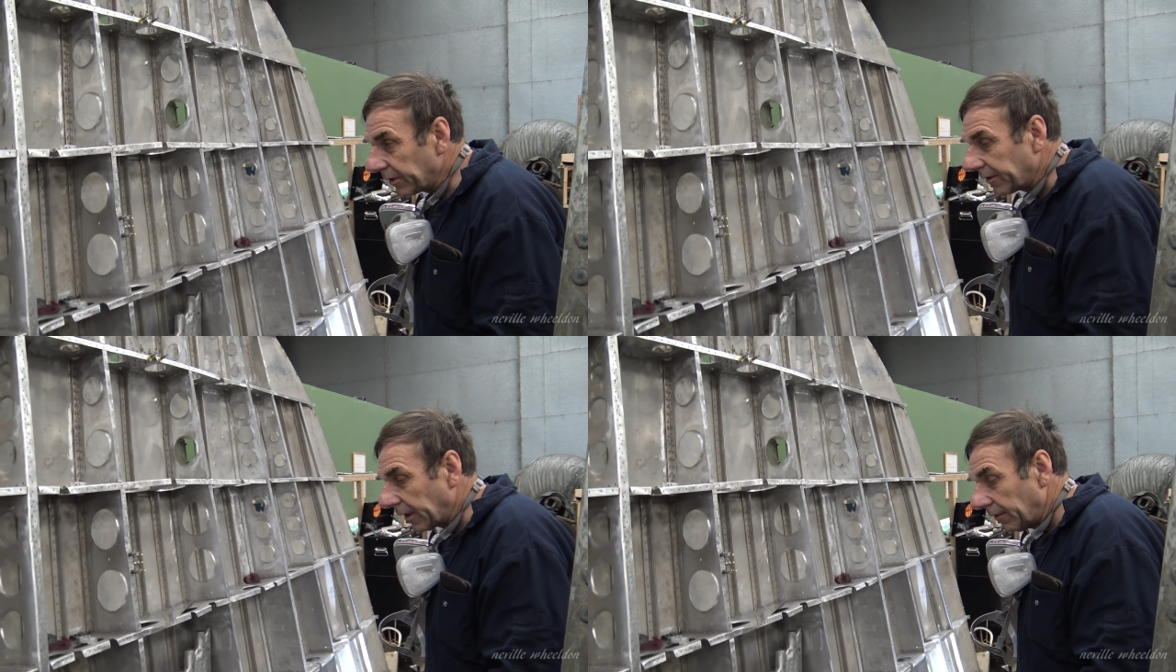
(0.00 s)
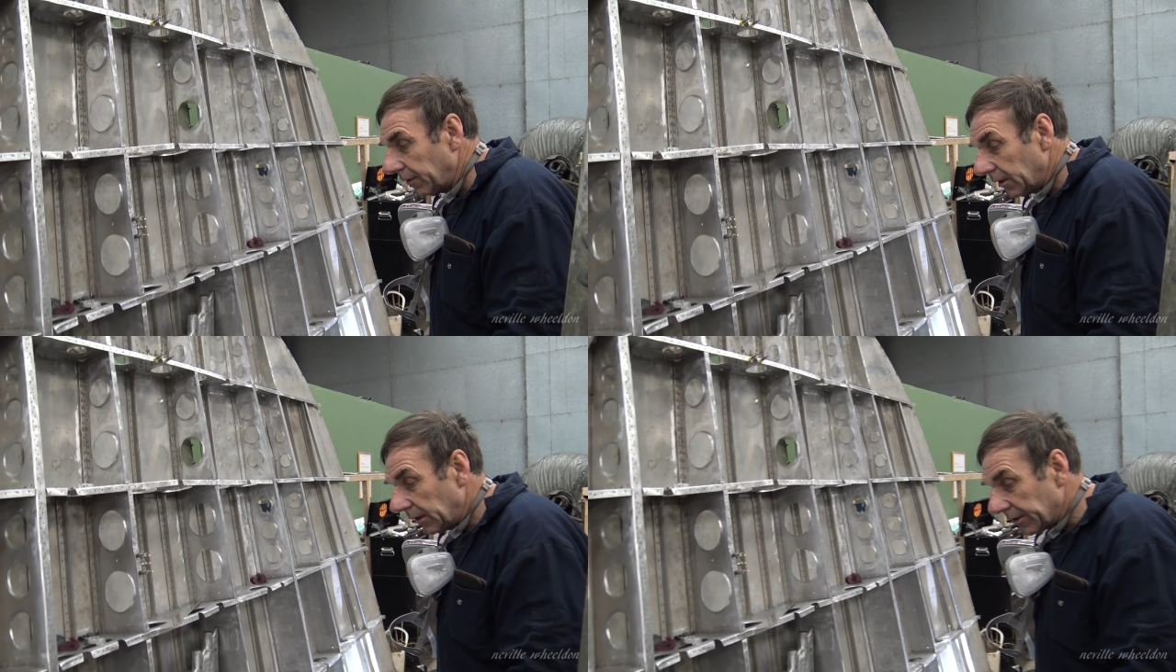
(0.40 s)
because
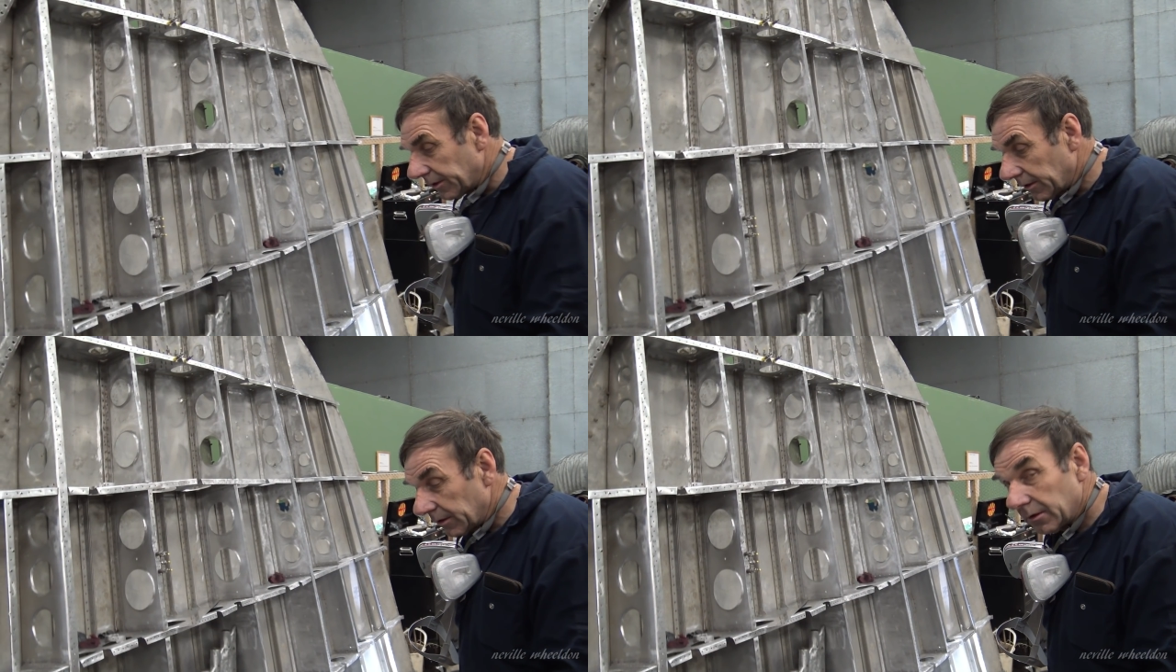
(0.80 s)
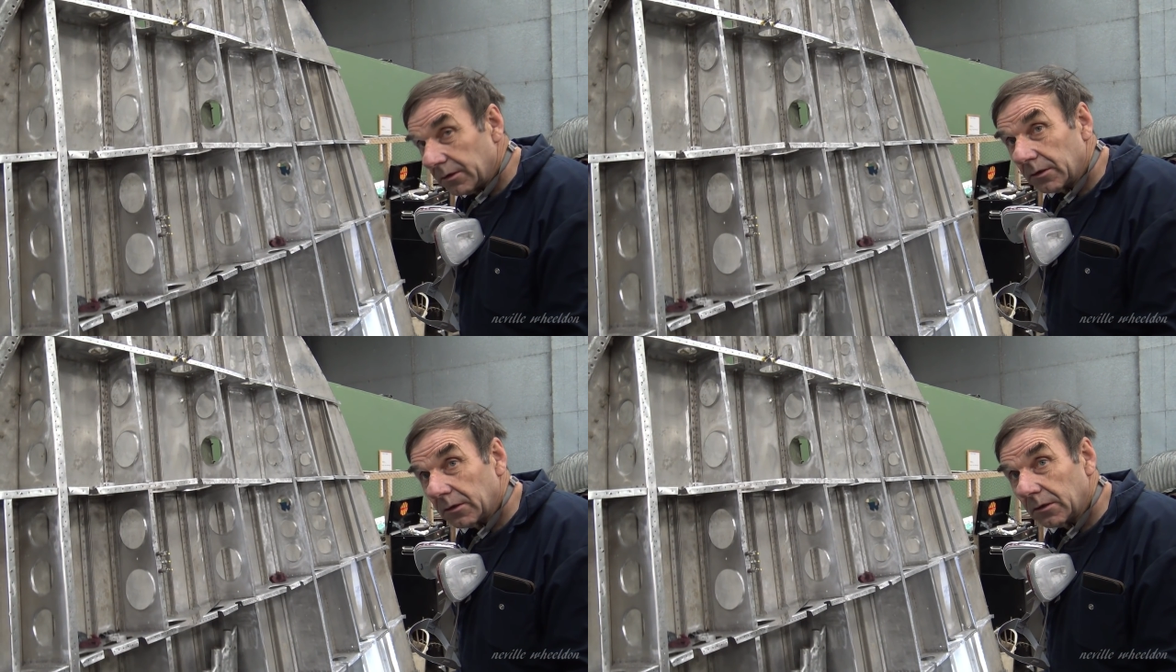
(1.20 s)
when you take the
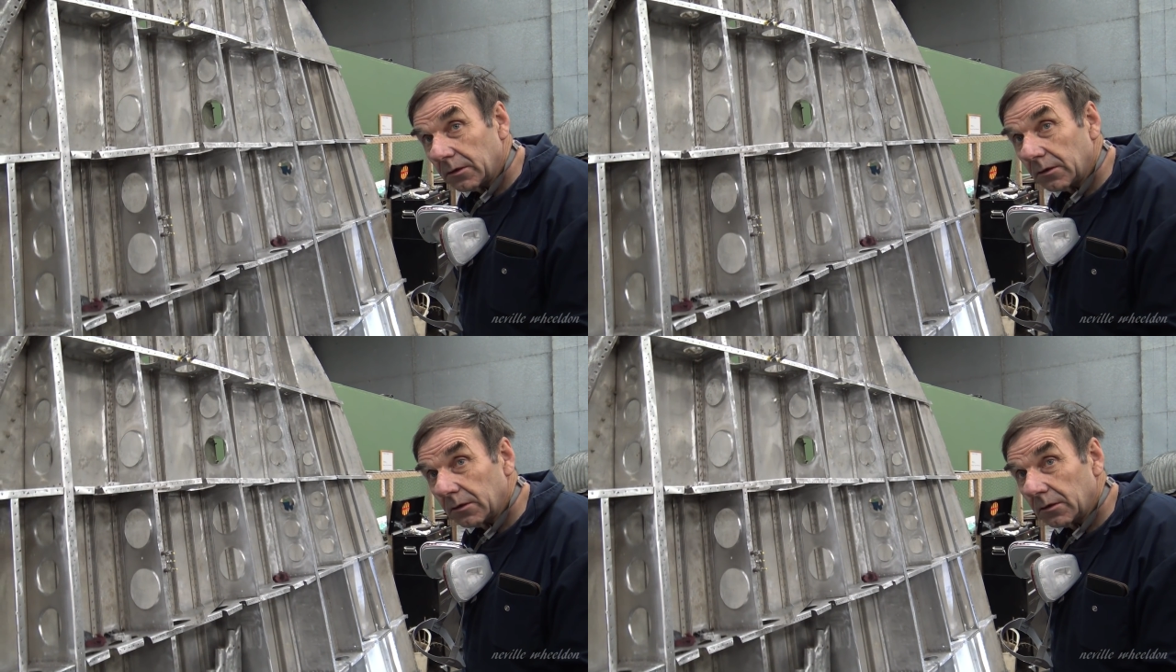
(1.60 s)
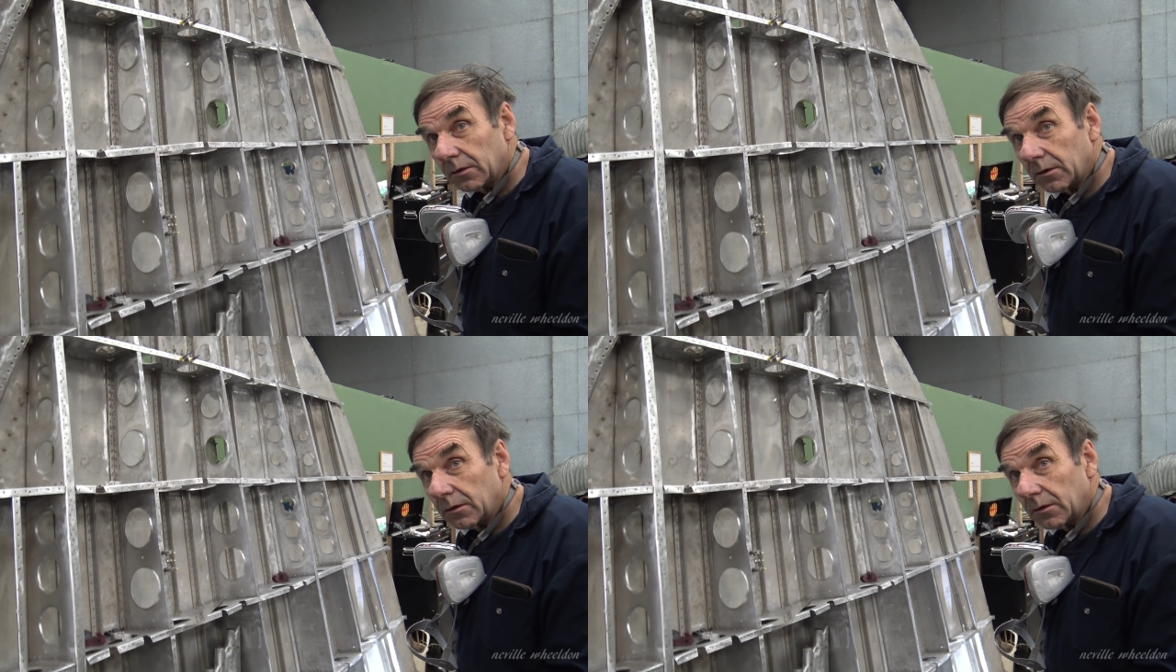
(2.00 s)
back end off,